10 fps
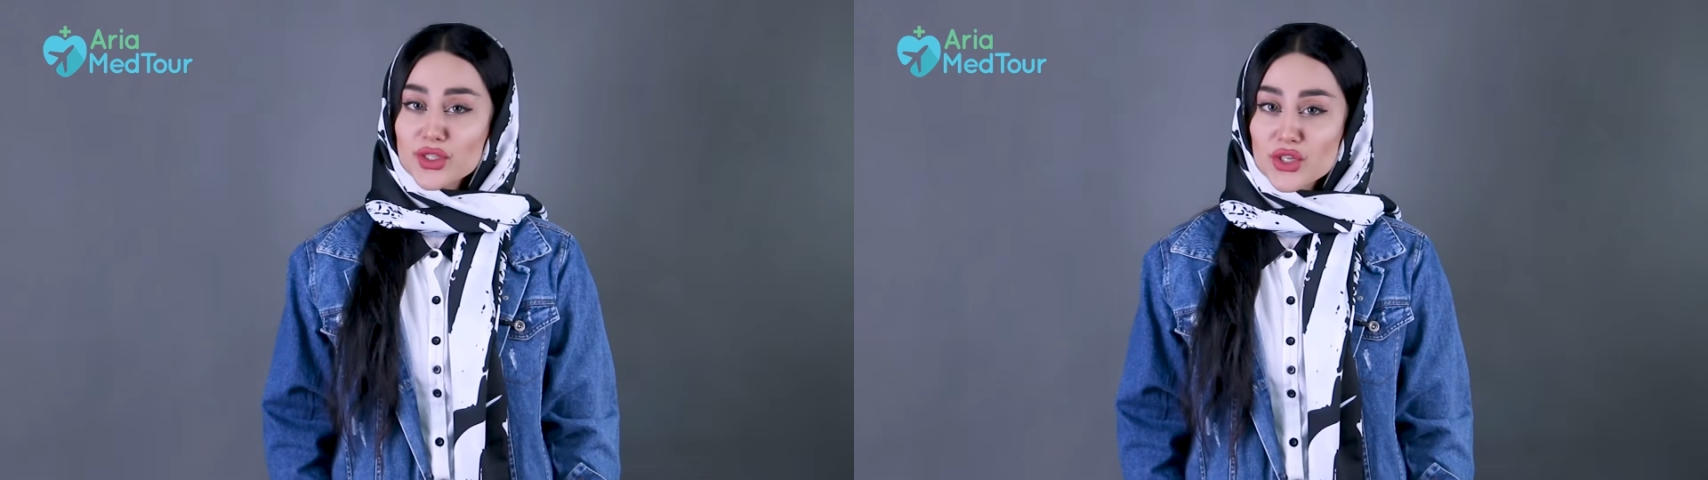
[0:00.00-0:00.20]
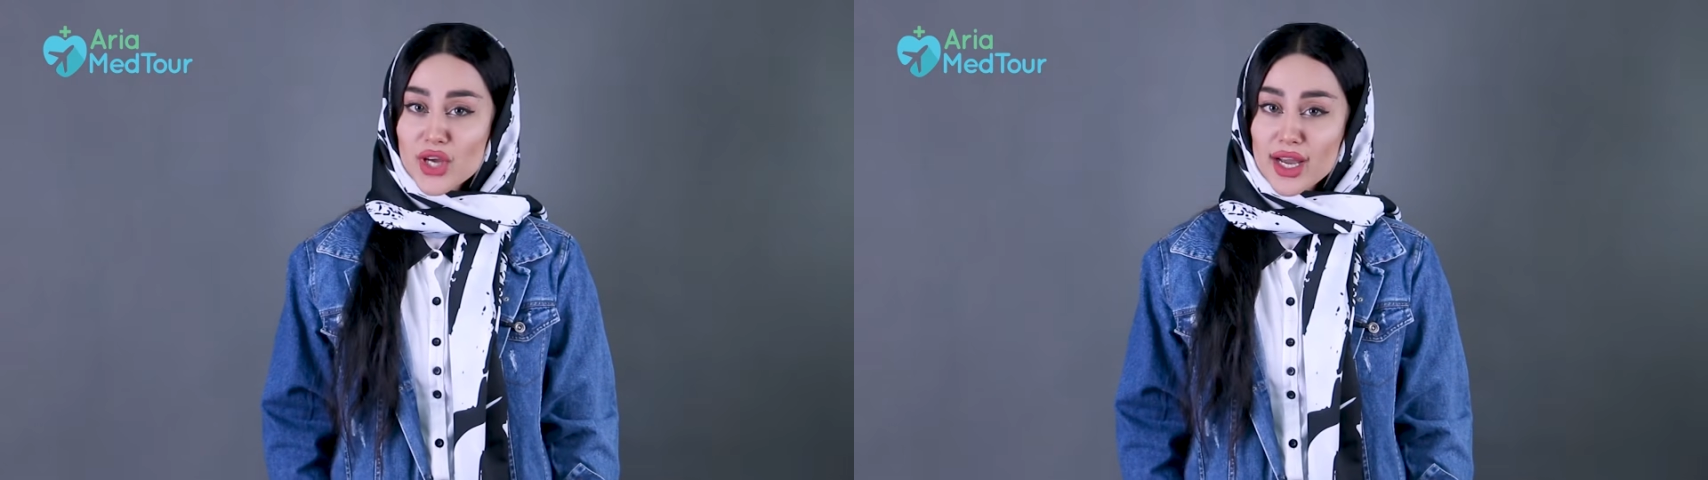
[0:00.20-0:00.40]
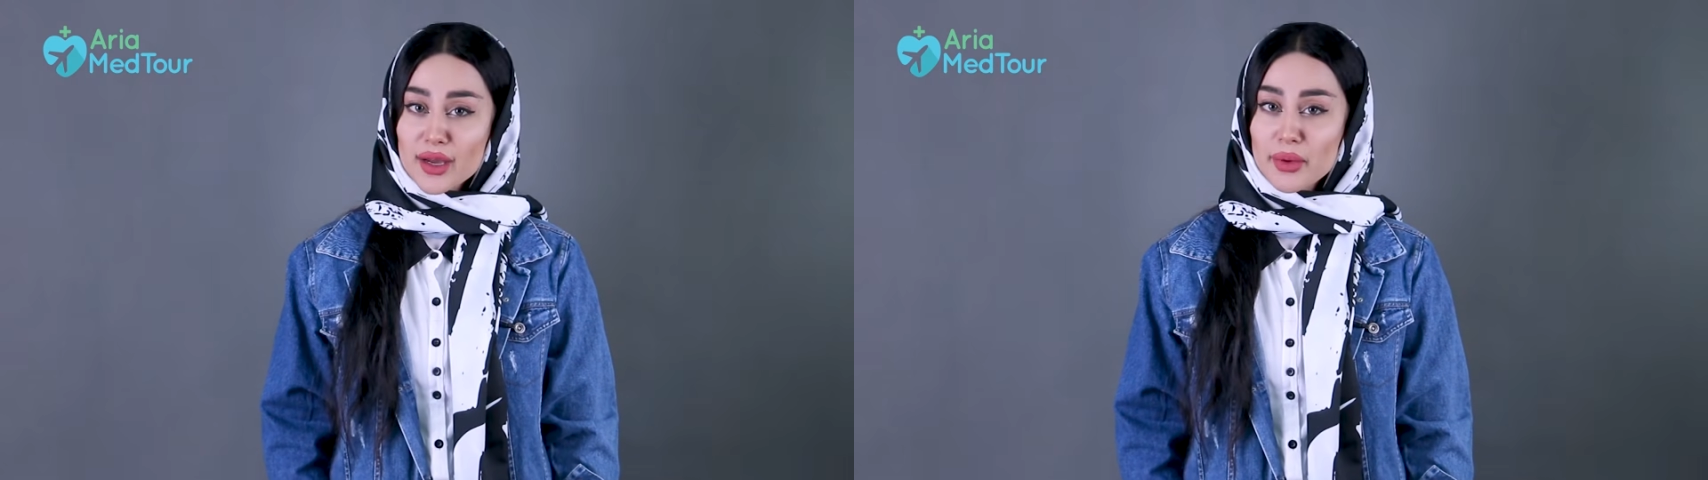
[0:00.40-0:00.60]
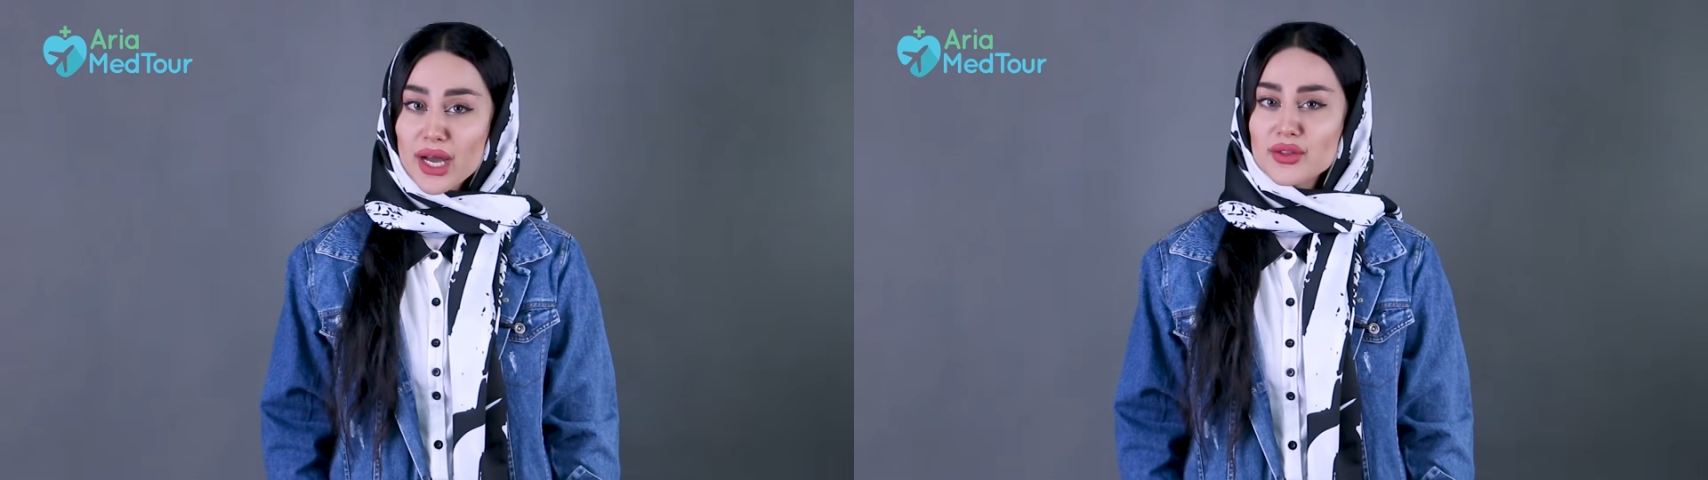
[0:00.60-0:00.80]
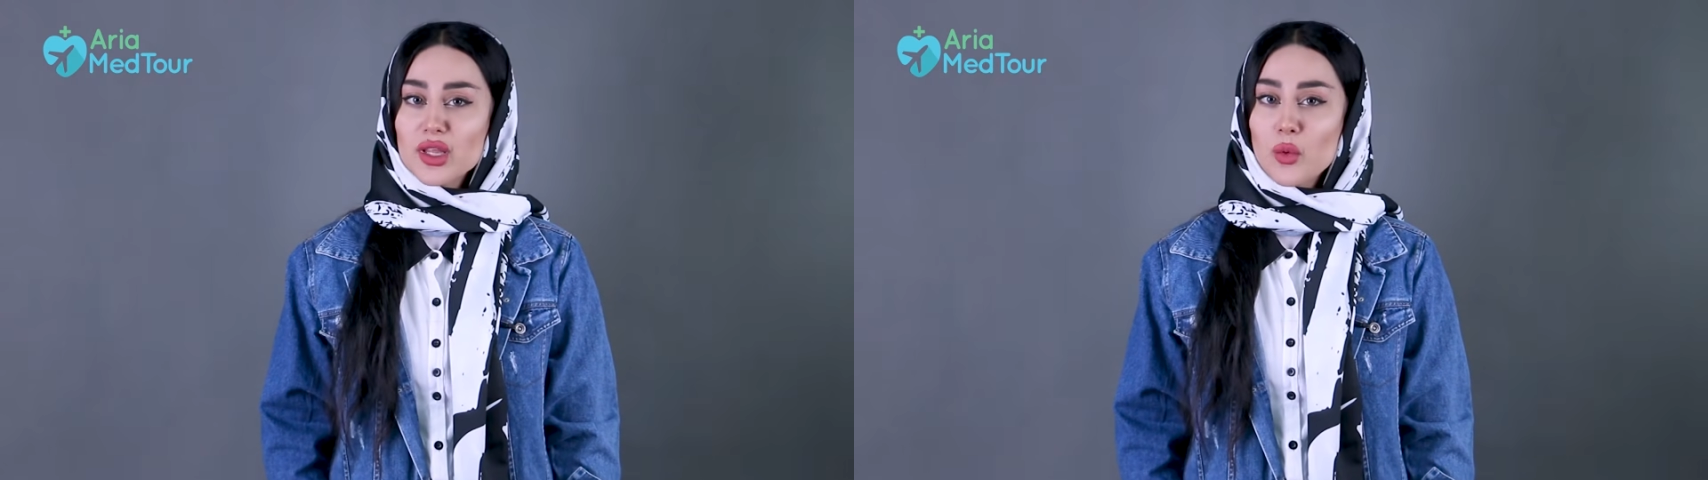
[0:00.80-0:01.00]
to talk
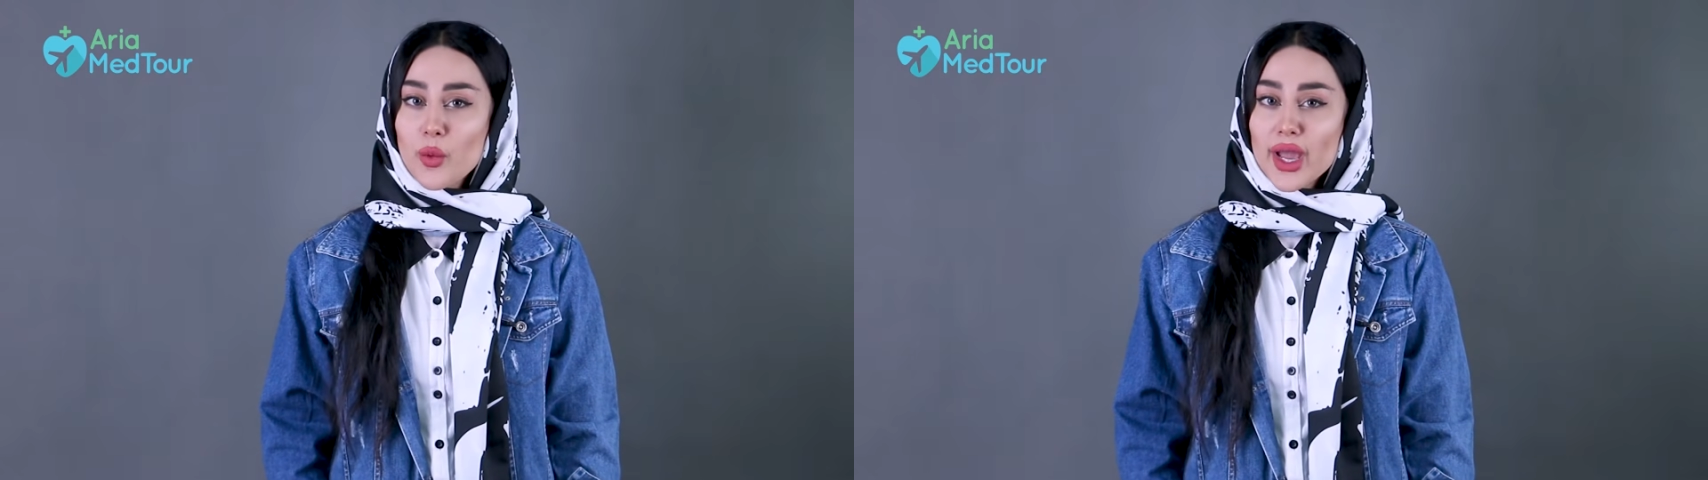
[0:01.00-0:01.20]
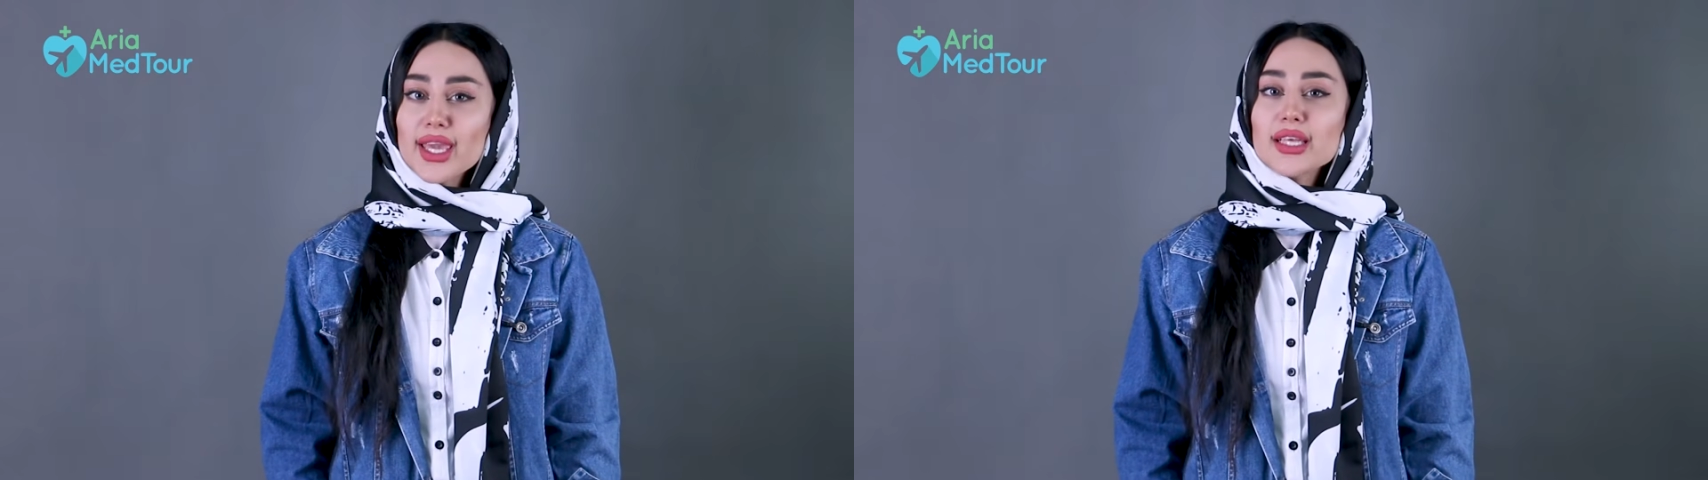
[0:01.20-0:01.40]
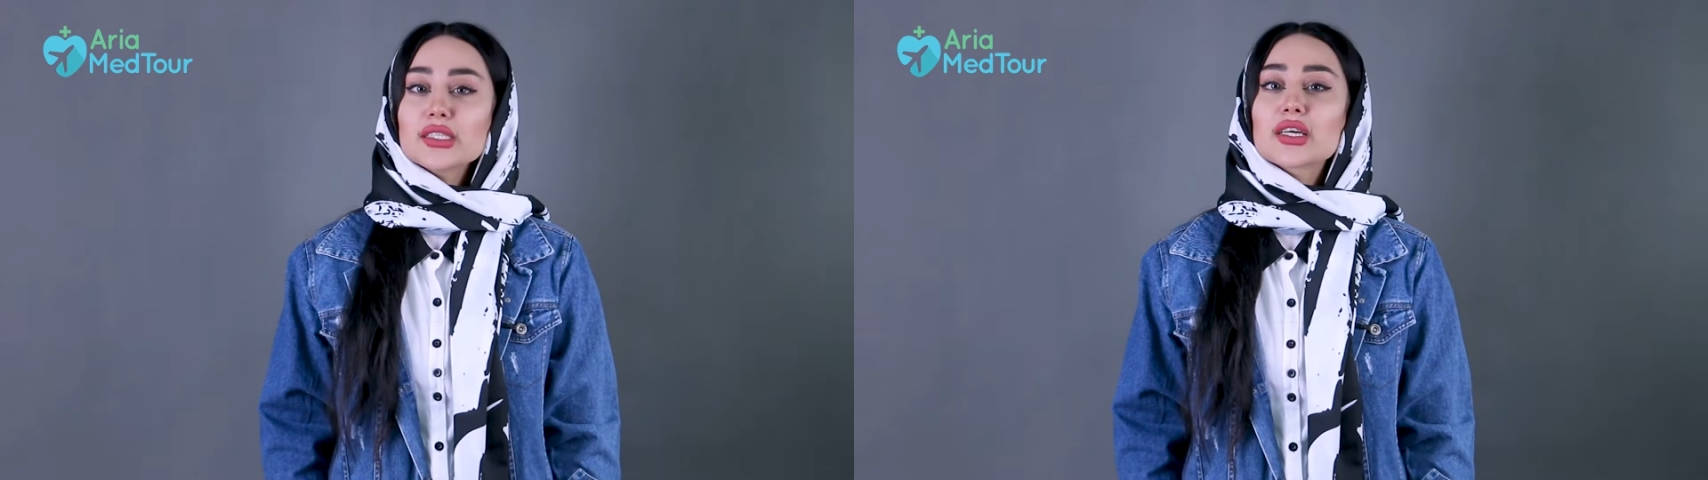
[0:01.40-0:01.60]
about the way